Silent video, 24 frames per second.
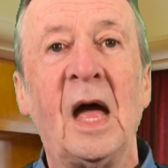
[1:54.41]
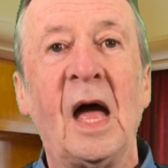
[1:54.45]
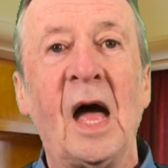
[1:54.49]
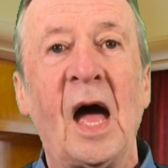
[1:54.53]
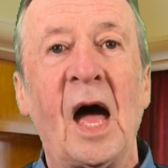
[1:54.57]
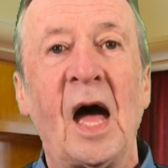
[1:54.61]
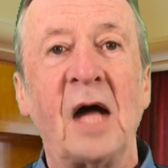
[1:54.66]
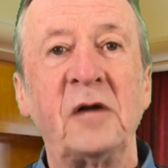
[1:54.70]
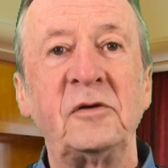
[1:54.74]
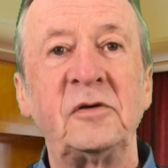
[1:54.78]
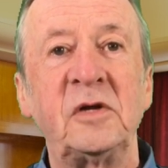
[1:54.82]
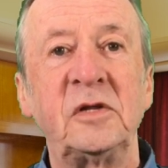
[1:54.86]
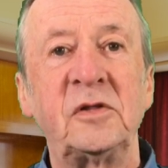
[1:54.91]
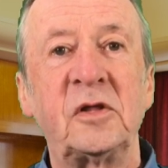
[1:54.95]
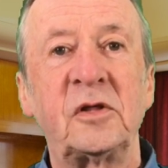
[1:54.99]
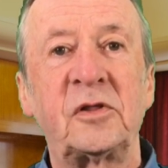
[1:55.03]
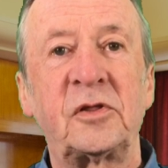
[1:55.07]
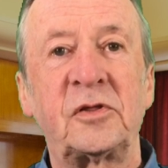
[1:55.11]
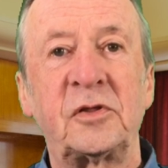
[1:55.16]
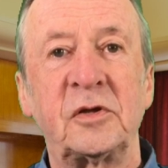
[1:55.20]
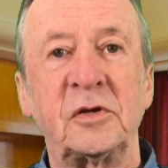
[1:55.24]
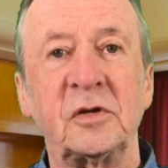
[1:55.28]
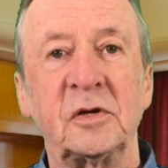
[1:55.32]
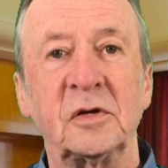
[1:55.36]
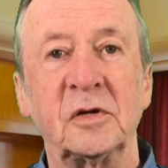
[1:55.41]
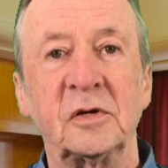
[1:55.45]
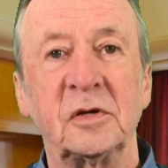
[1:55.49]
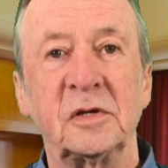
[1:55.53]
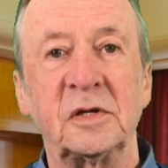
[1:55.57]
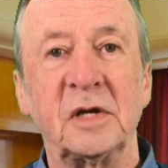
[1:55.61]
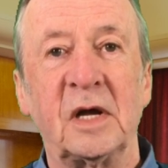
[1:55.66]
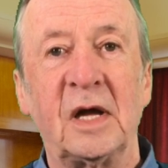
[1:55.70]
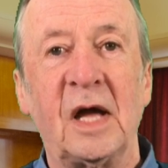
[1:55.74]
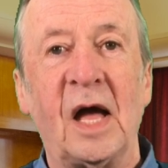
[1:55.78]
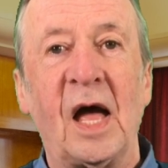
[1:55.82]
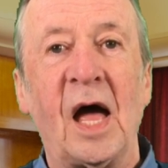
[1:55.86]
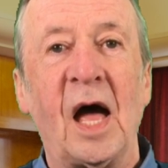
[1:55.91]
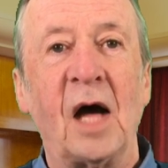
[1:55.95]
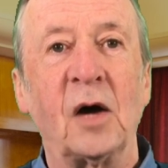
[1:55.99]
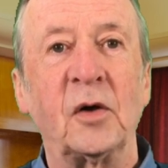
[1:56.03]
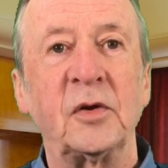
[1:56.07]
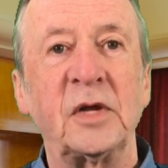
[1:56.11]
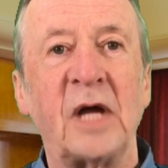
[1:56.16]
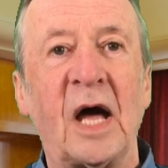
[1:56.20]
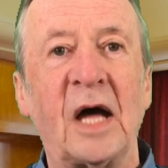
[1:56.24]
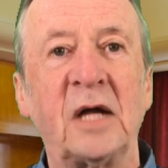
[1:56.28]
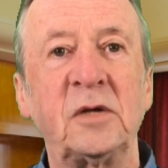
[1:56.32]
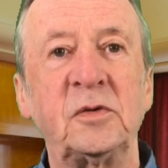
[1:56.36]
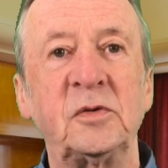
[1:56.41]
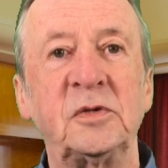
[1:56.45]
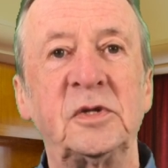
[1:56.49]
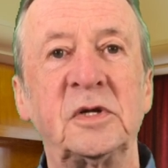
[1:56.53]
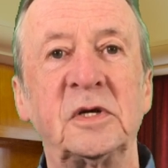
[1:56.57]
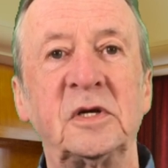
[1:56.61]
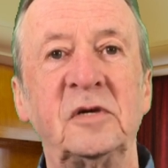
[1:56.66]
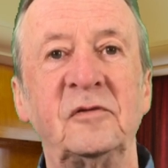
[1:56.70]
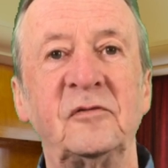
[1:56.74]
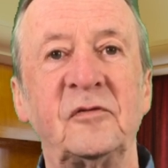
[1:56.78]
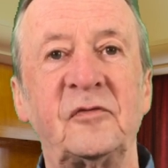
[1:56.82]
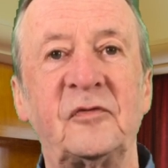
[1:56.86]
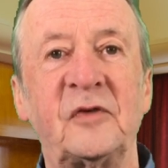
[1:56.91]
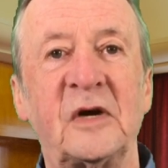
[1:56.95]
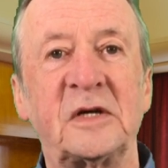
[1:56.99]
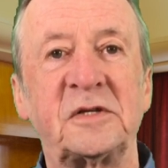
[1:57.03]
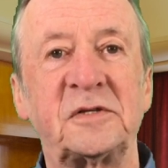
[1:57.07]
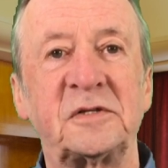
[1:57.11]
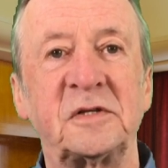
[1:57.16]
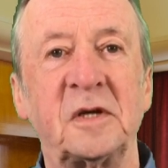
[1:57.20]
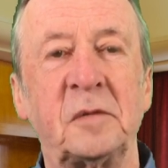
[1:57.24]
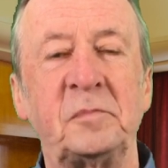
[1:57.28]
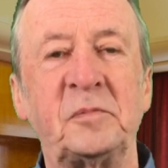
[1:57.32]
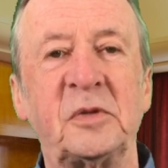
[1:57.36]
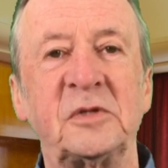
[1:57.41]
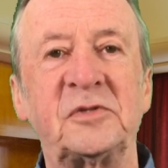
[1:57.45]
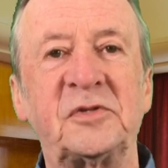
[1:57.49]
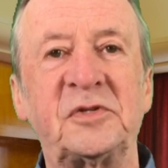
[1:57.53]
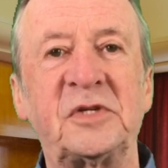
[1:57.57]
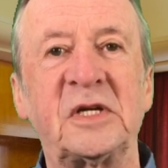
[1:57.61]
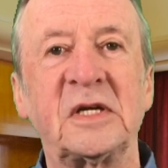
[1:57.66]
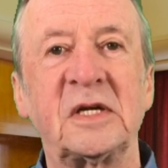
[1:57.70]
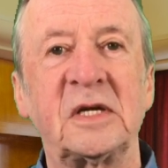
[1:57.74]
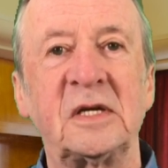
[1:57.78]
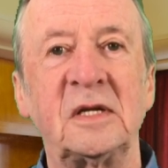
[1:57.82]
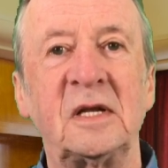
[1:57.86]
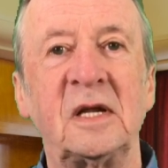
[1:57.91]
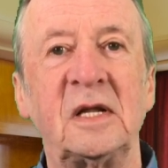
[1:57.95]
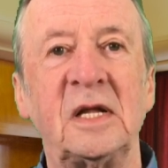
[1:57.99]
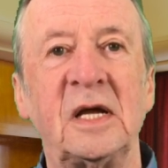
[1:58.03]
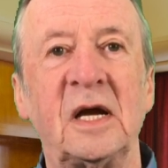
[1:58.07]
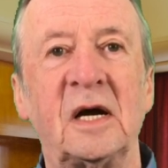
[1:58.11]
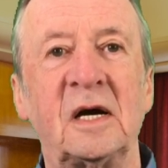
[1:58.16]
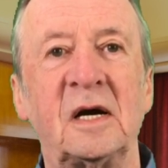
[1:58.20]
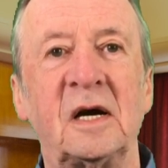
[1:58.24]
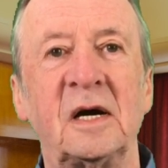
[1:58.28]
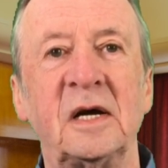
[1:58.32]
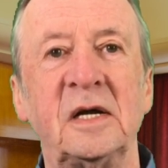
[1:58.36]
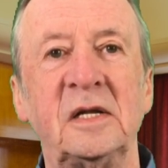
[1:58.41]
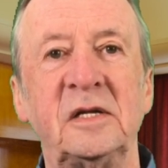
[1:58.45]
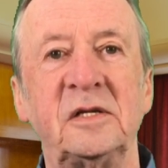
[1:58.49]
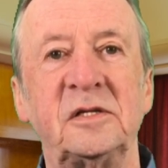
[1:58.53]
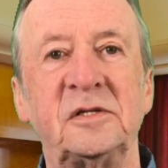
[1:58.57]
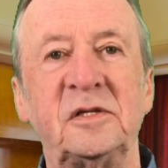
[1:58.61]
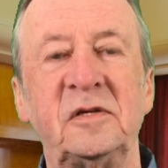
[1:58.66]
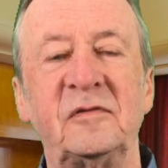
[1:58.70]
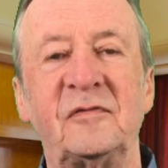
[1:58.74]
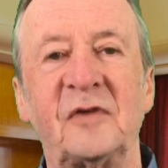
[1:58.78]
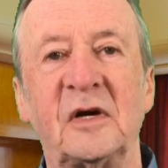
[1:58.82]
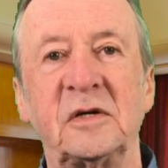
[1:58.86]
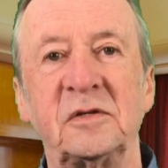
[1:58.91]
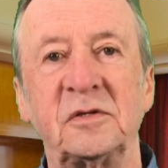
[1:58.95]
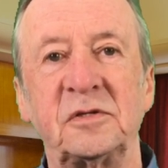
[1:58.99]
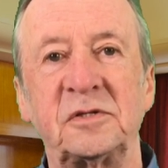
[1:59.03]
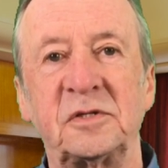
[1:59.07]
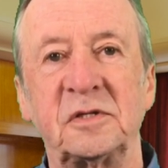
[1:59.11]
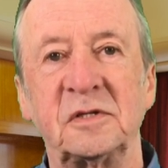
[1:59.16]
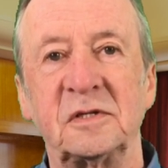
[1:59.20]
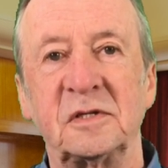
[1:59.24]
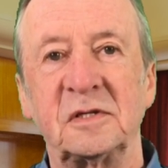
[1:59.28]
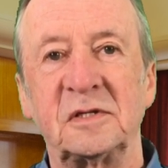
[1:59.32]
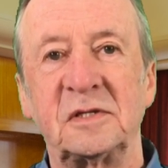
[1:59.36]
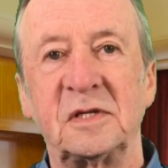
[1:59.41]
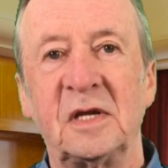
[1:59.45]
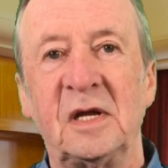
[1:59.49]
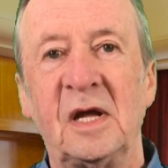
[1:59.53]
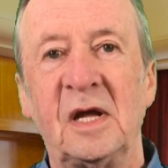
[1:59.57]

Henry III held Edward the Confessor particularly high in his devotions,